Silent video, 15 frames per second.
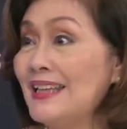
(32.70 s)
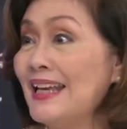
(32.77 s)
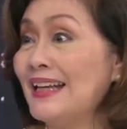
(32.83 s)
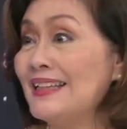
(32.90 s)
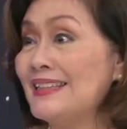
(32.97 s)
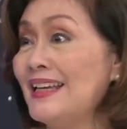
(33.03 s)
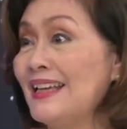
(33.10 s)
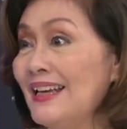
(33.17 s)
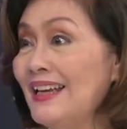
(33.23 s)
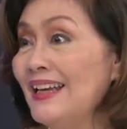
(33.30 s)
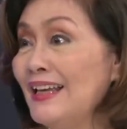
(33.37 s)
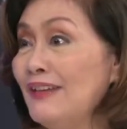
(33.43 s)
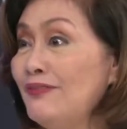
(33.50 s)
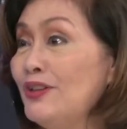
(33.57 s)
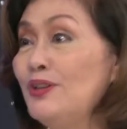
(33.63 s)
Eh, kasi
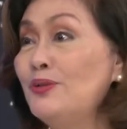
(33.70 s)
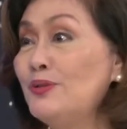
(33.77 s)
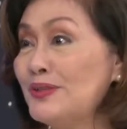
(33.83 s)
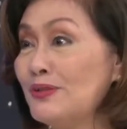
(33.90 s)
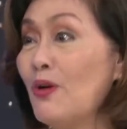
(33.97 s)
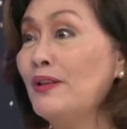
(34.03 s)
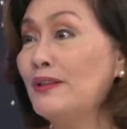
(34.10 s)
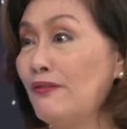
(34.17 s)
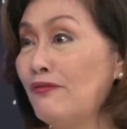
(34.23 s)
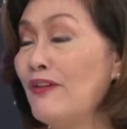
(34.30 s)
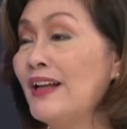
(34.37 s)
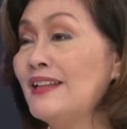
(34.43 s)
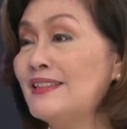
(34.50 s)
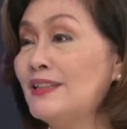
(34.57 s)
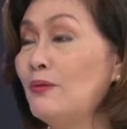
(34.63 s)
if you use all the
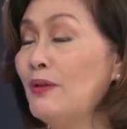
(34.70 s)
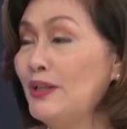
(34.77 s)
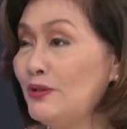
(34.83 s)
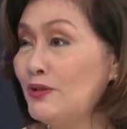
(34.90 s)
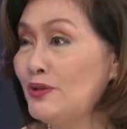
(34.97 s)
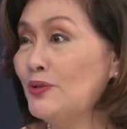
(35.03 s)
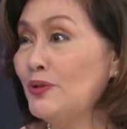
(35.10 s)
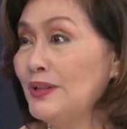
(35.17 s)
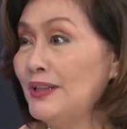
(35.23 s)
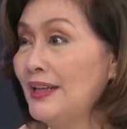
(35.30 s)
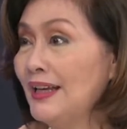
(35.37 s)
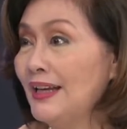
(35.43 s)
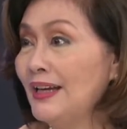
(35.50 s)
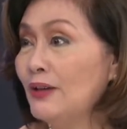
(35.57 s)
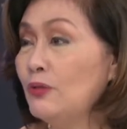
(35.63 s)
funds the way you should,
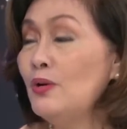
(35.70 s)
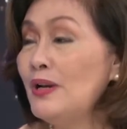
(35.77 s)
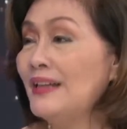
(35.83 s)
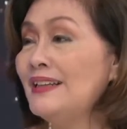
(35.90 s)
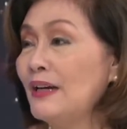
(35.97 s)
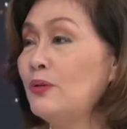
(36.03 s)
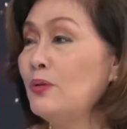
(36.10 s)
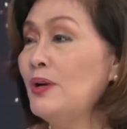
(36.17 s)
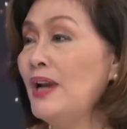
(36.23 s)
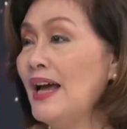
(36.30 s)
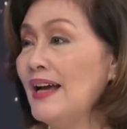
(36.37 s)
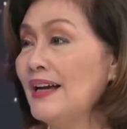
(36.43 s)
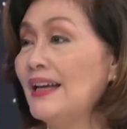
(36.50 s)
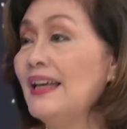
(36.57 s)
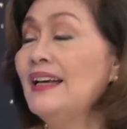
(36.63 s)
kulang na
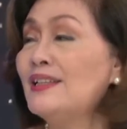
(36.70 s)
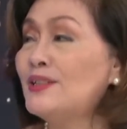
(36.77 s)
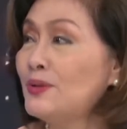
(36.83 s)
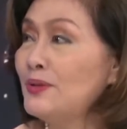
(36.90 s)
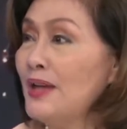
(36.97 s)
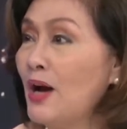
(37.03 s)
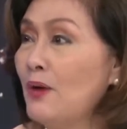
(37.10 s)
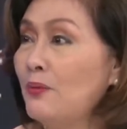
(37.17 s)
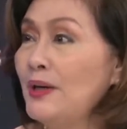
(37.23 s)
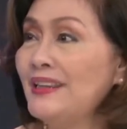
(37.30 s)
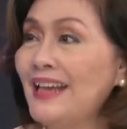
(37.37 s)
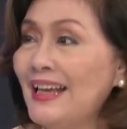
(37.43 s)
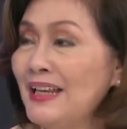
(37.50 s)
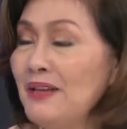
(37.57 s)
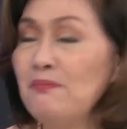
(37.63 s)
kulang. So now we're
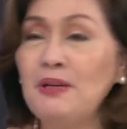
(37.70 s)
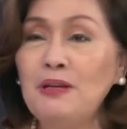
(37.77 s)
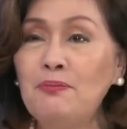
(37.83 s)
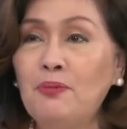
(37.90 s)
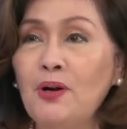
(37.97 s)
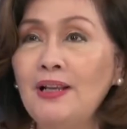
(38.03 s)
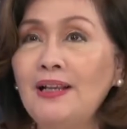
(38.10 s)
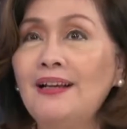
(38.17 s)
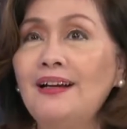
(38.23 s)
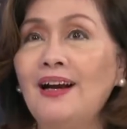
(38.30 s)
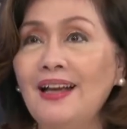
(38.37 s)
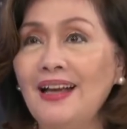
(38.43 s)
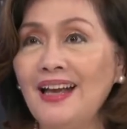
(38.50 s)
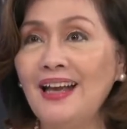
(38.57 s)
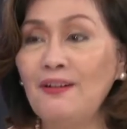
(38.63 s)
telling people,
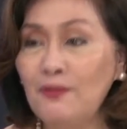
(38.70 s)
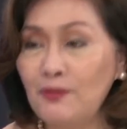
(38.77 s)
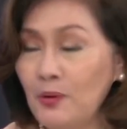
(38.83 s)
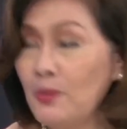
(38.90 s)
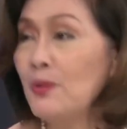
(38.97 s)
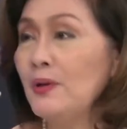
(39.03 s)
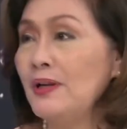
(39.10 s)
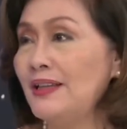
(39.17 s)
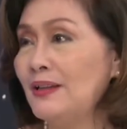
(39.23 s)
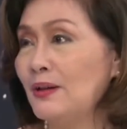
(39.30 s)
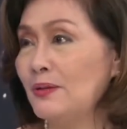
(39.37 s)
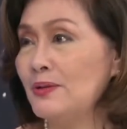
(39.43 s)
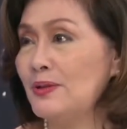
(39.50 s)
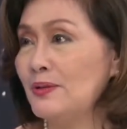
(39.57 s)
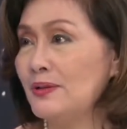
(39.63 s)
enroll in the
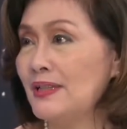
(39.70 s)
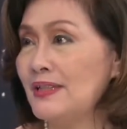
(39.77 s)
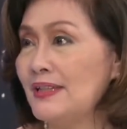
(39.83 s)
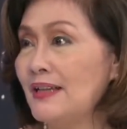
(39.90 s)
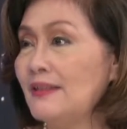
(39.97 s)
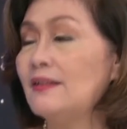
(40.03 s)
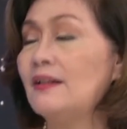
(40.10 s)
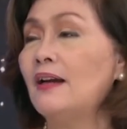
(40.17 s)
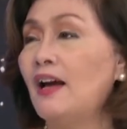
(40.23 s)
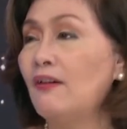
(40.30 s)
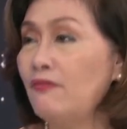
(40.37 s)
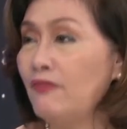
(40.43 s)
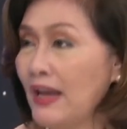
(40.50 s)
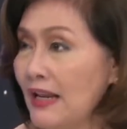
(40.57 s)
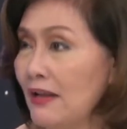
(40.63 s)
consulta center,
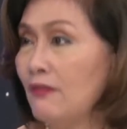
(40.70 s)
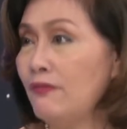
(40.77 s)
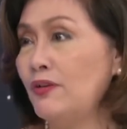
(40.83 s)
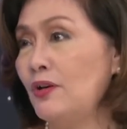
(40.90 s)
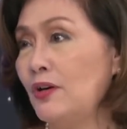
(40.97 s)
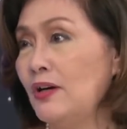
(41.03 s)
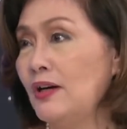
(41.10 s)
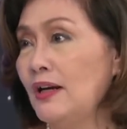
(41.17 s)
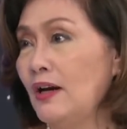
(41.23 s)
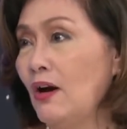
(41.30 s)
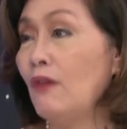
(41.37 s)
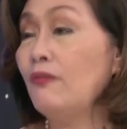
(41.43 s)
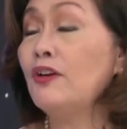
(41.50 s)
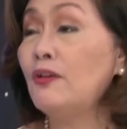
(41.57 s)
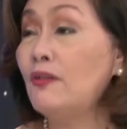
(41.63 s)
avail of your of
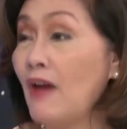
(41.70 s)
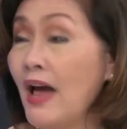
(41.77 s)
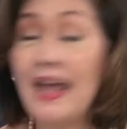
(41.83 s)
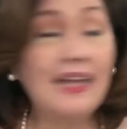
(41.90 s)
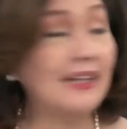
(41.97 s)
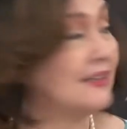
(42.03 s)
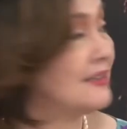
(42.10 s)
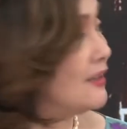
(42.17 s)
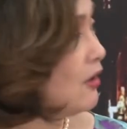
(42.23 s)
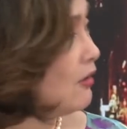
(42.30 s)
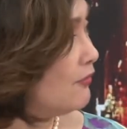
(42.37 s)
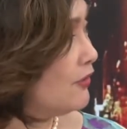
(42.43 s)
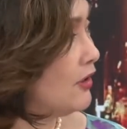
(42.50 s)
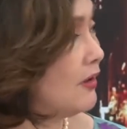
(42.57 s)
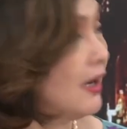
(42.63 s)
your Is rights. Is that
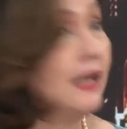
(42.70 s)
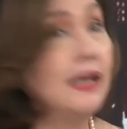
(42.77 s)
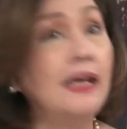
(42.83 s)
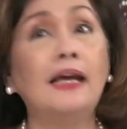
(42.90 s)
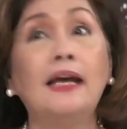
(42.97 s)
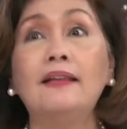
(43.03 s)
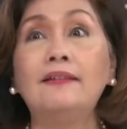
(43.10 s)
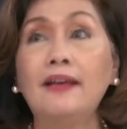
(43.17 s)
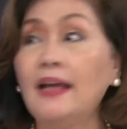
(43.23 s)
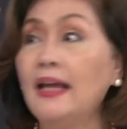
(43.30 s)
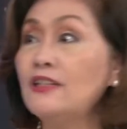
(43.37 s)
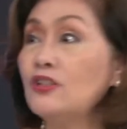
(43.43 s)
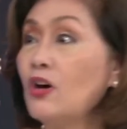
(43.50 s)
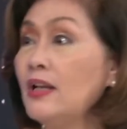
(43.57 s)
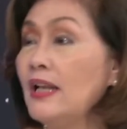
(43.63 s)
online? Of your, Baka
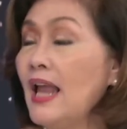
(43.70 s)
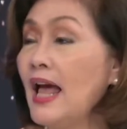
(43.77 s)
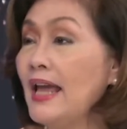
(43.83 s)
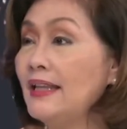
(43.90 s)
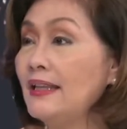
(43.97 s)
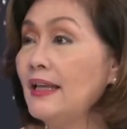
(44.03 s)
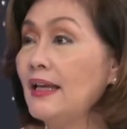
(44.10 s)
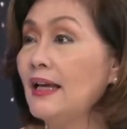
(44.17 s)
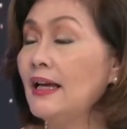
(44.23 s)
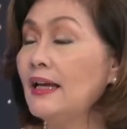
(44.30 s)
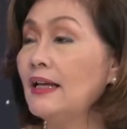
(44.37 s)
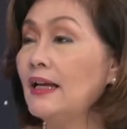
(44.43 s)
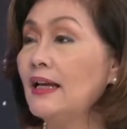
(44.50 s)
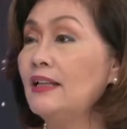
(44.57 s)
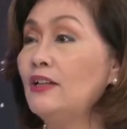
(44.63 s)
it's online.
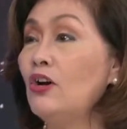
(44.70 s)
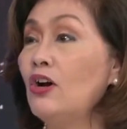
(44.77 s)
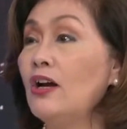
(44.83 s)
Natin yan, no,